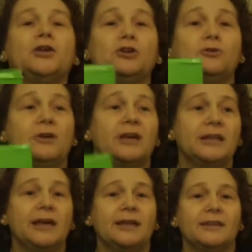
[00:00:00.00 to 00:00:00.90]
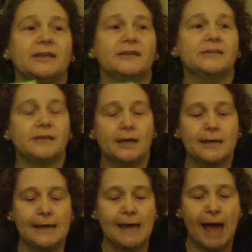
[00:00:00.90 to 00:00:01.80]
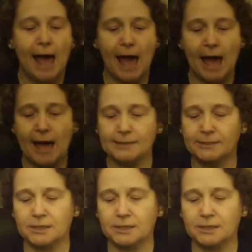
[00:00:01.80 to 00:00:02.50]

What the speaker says: You can get this at